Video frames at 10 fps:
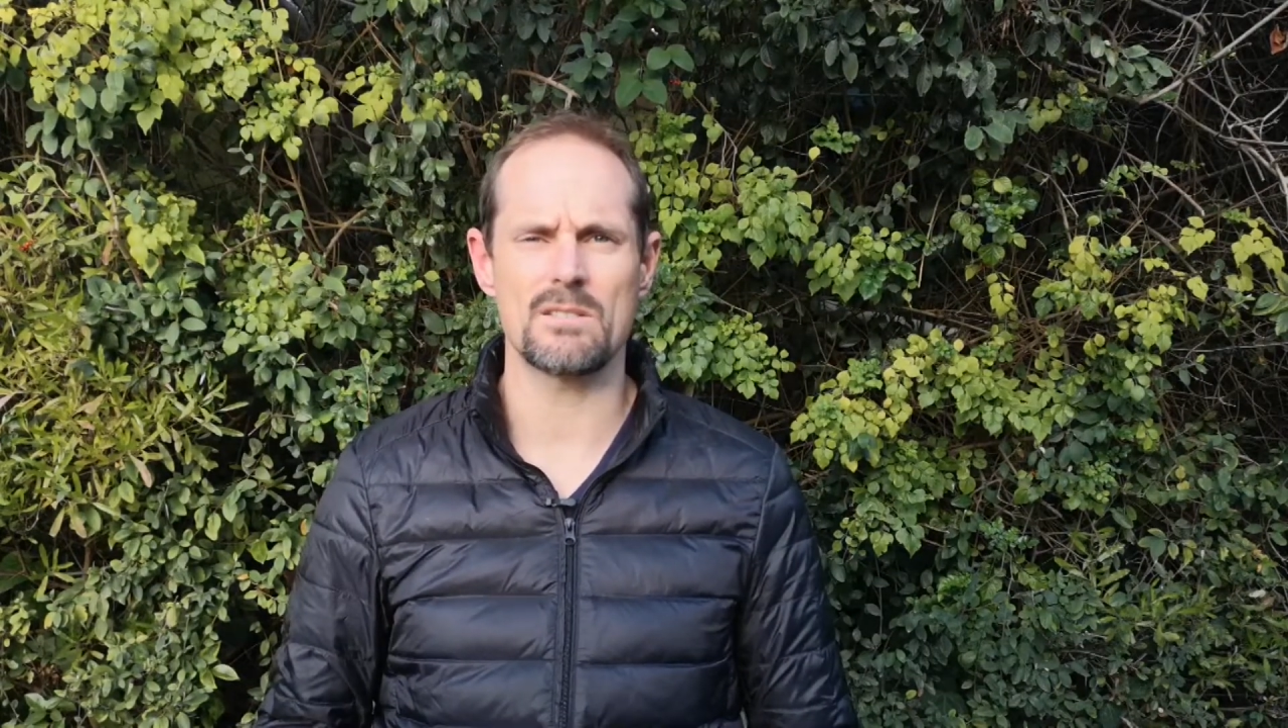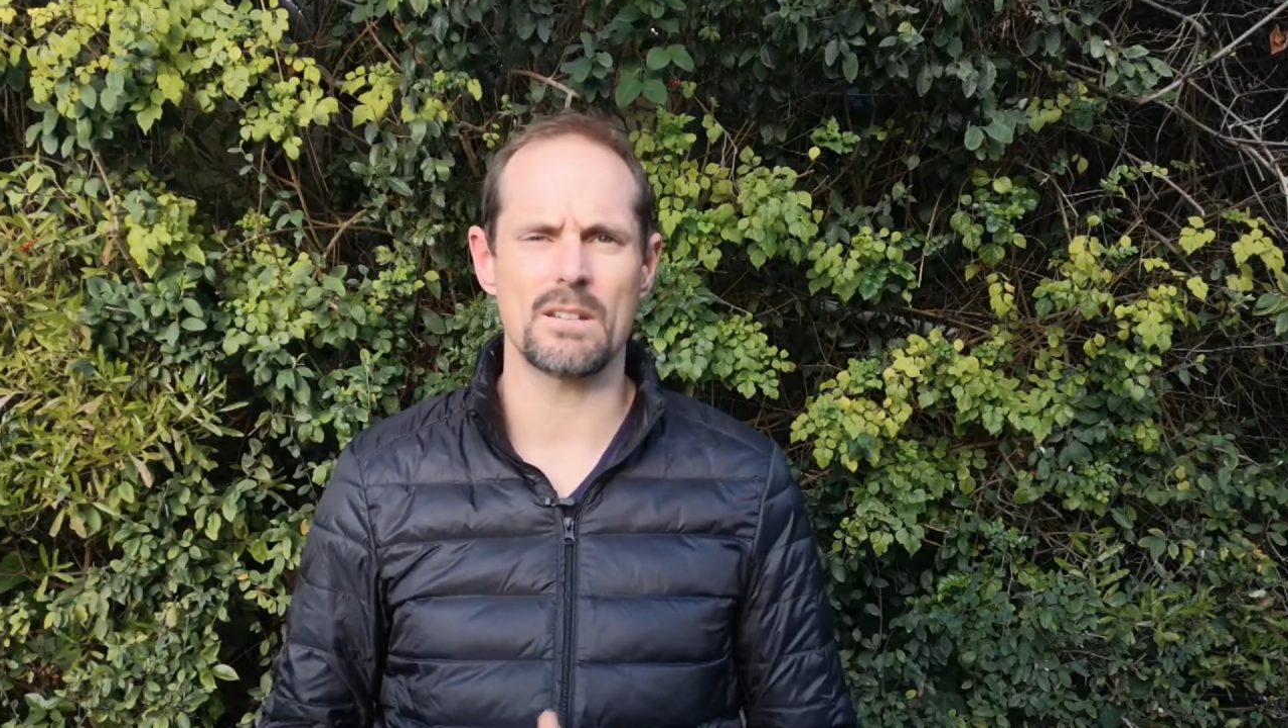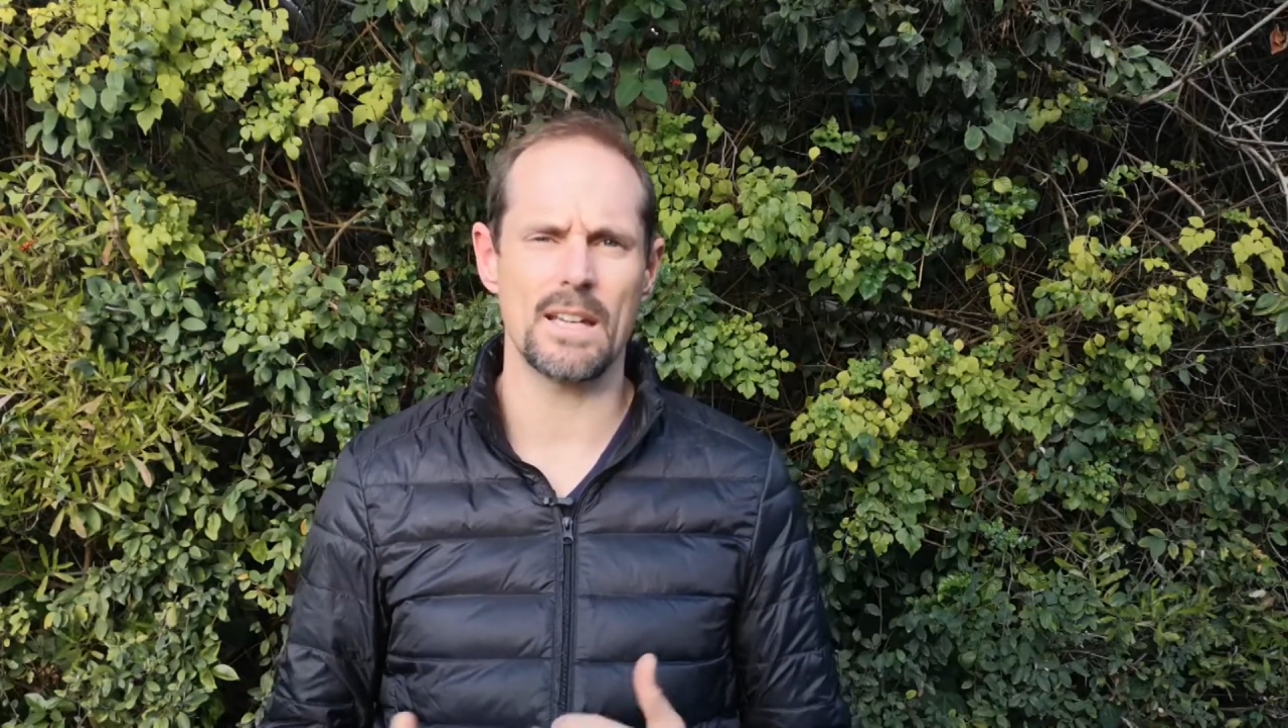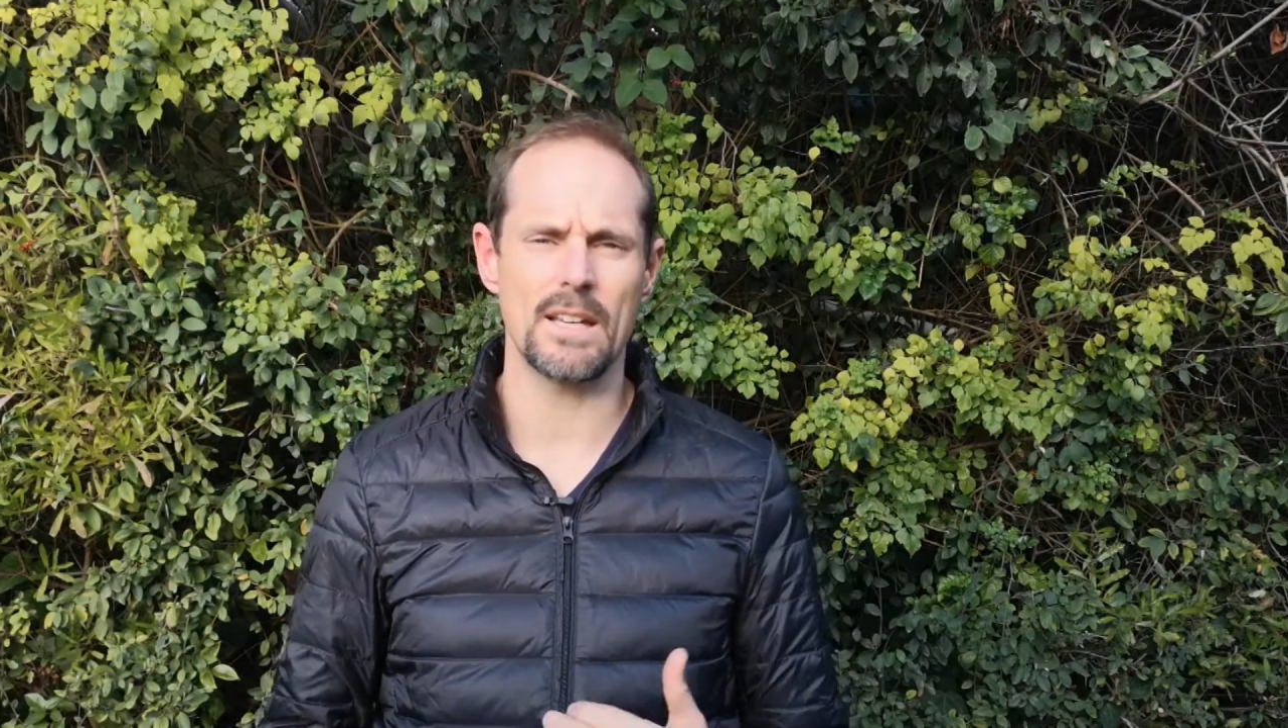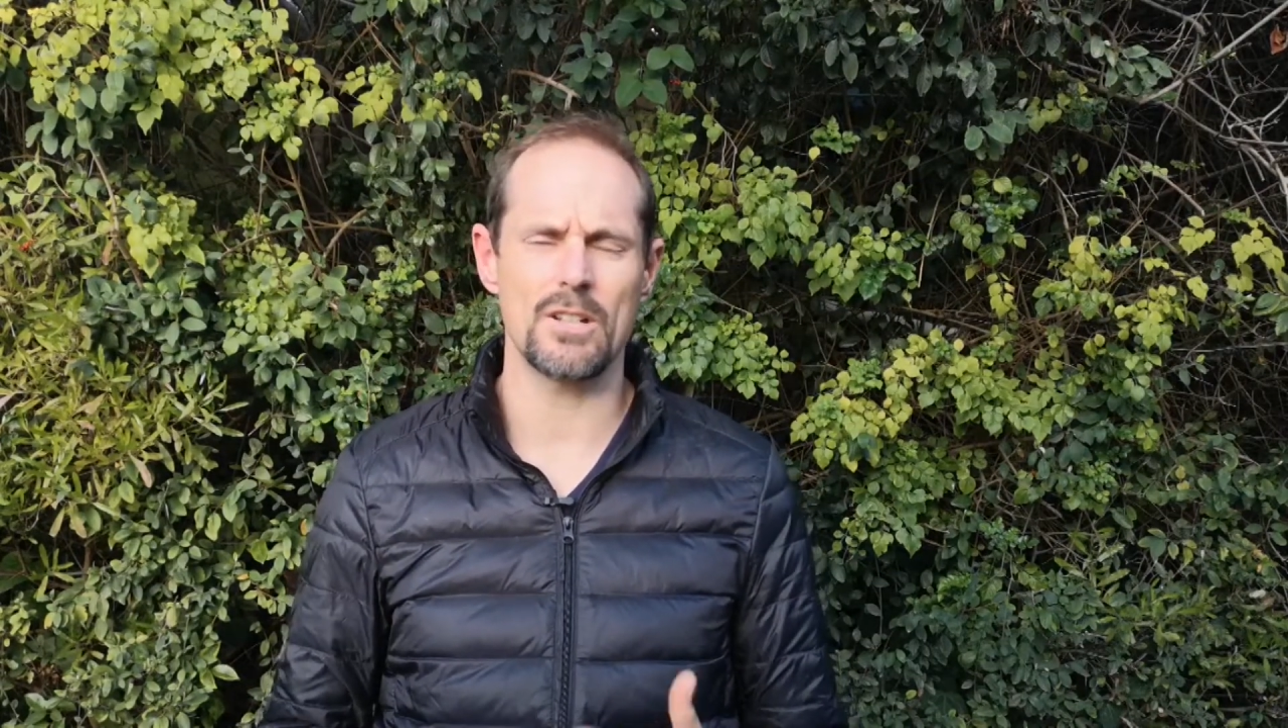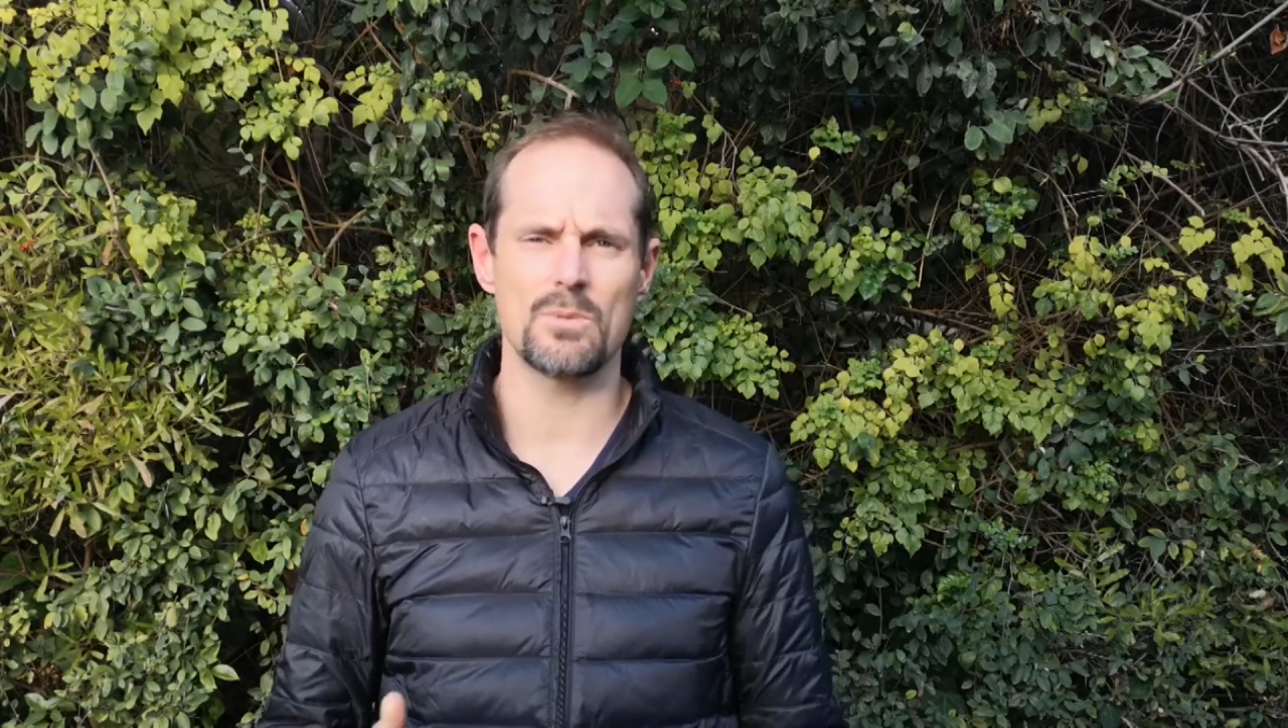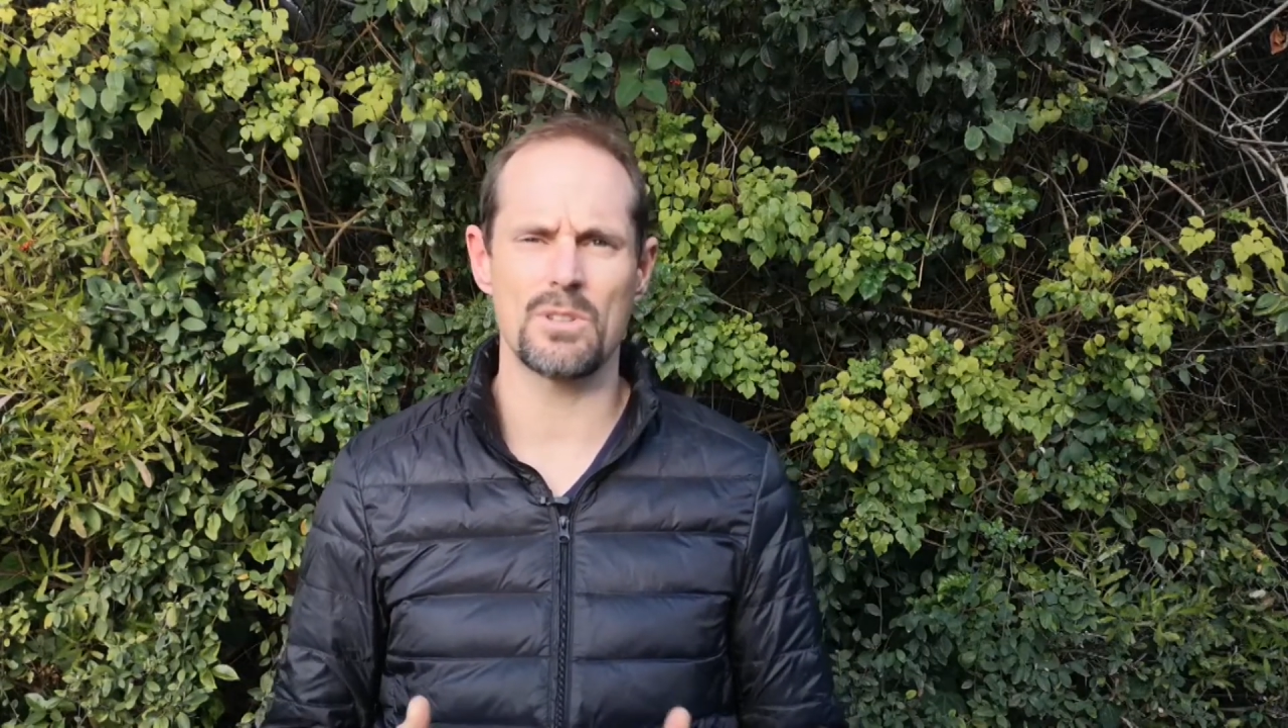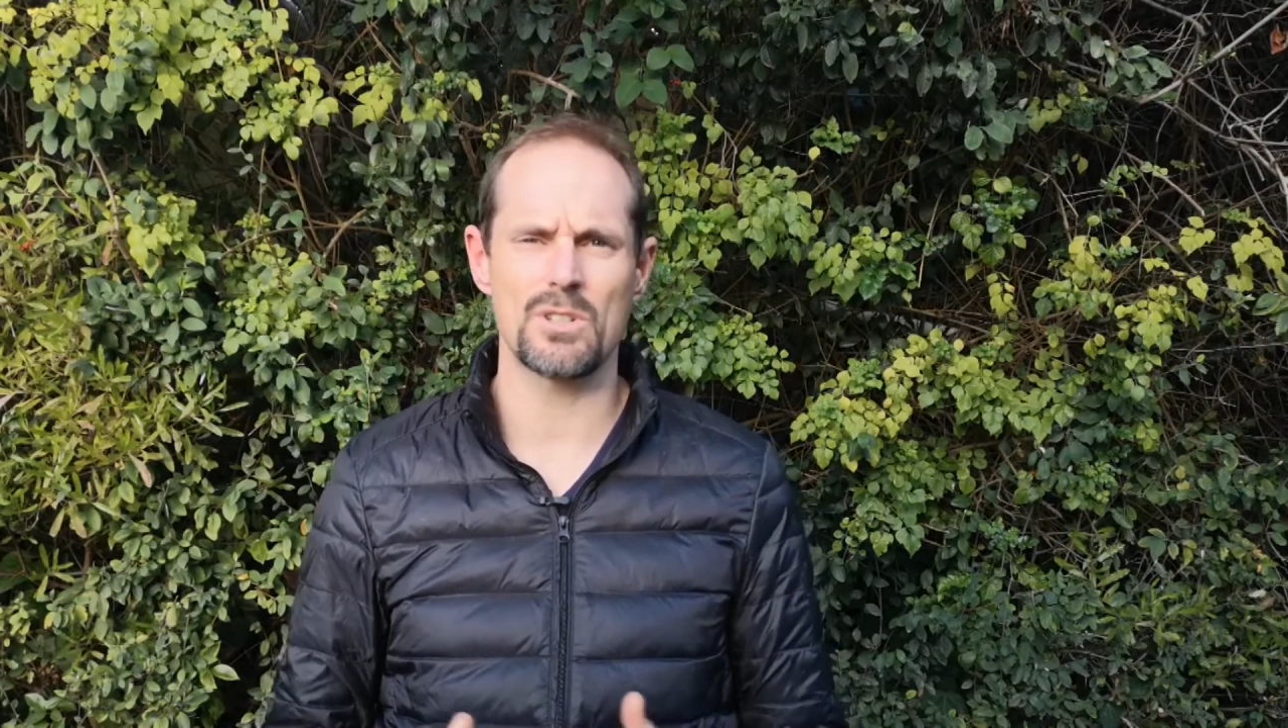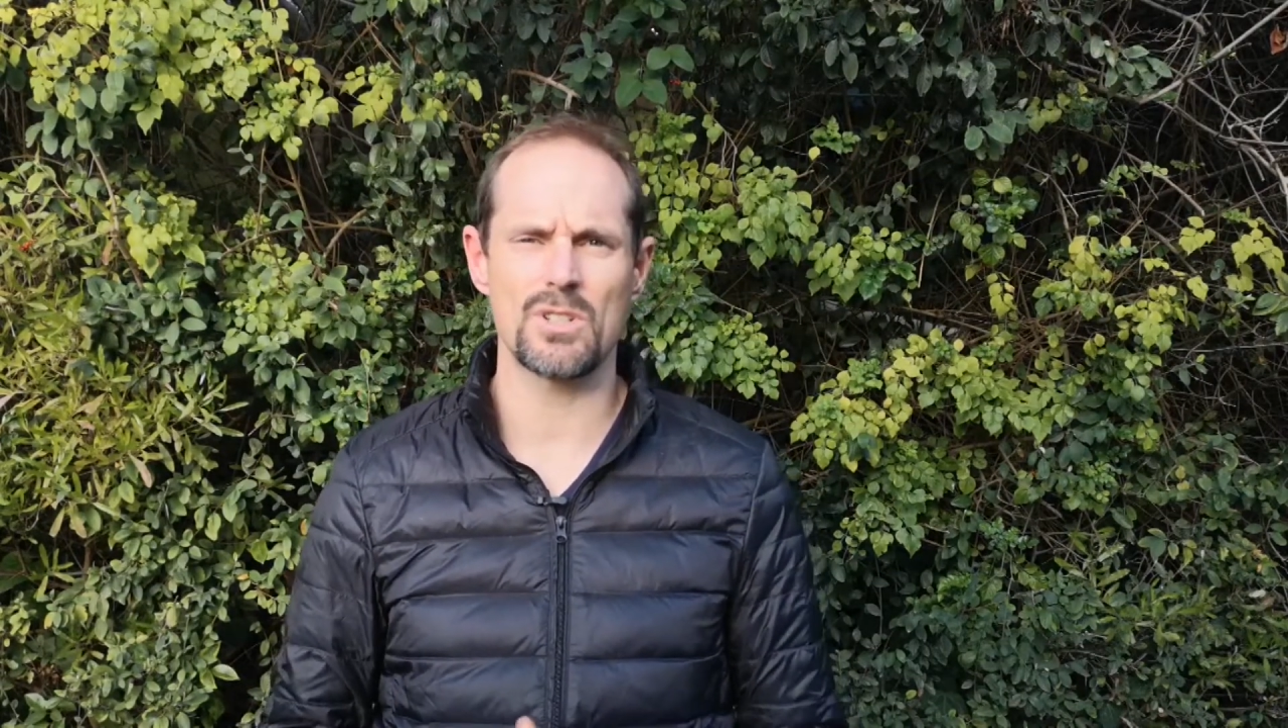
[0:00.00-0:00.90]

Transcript: to engage with the